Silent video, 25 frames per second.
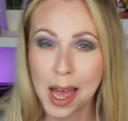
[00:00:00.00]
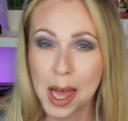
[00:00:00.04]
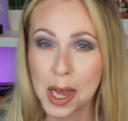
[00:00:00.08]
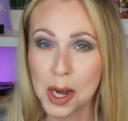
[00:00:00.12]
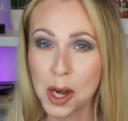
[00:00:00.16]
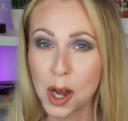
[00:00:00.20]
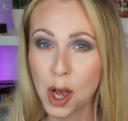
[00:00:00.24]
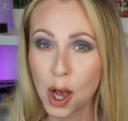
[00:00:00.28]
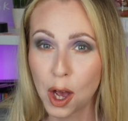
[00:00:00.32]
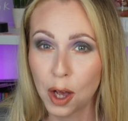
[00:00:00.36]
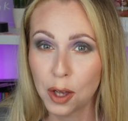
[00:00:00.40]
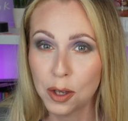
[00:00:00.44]

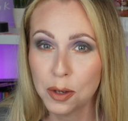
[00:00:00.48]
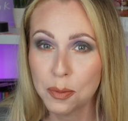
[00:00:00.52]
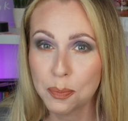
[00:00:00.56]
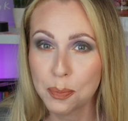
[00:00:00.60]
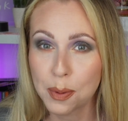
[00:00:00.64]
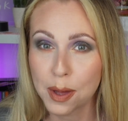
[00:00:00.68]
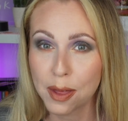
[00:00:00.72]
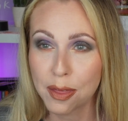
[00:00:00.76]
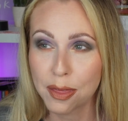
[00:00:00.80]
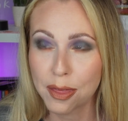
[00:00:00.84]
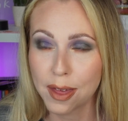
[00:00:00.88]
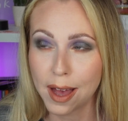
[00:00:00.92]
and
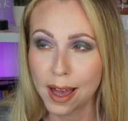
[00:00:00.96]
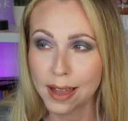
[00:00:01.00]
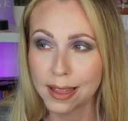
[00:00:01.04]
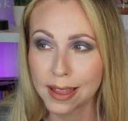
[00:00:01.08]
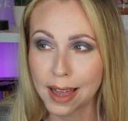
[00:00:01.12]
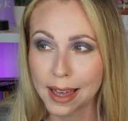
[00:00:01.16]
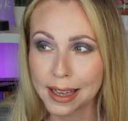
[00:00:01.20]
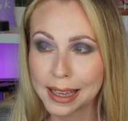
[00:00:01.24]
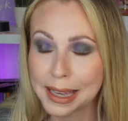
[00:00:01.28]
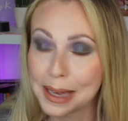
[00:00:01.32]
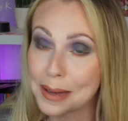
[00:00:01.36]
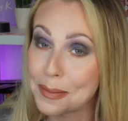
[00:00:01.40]
hope that I
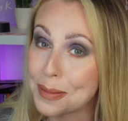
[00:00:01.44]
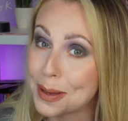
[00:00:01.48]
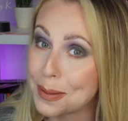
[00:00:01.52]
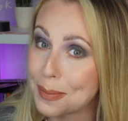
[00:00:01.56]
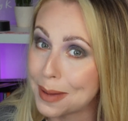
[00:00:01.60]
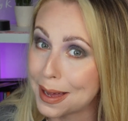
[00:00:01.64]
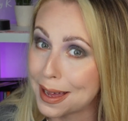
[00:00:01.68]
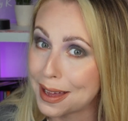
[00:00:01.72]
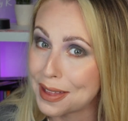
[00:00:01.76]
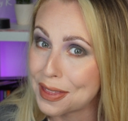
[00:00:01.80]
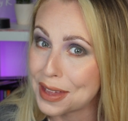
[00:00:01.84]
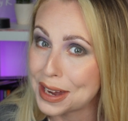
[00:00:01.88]
like it a bit
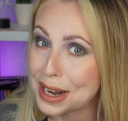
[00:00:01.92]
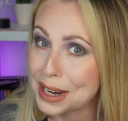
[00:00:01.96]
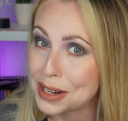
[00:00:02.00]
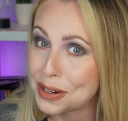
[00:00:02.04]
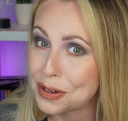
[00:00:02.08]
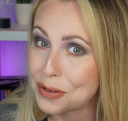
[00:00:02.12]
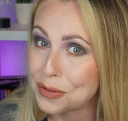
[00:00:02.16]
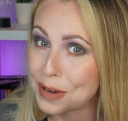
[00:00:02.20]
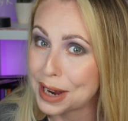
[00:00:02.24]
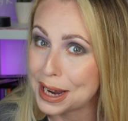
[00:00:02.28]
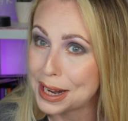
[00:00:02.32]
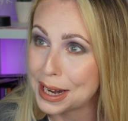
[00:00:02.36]
better than I
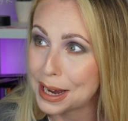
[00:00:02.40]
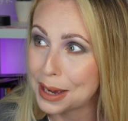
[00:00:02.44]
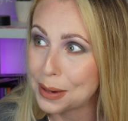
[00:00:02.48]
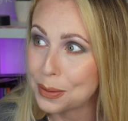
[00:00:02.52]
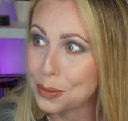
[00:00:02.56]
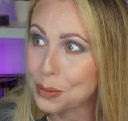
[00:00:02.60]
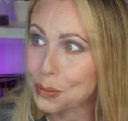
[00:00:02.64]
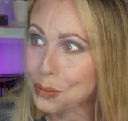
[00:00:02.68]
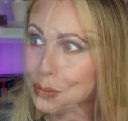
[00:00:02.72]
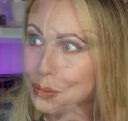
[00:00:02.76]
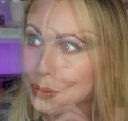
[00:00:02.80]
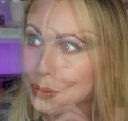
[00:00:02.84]
do right now.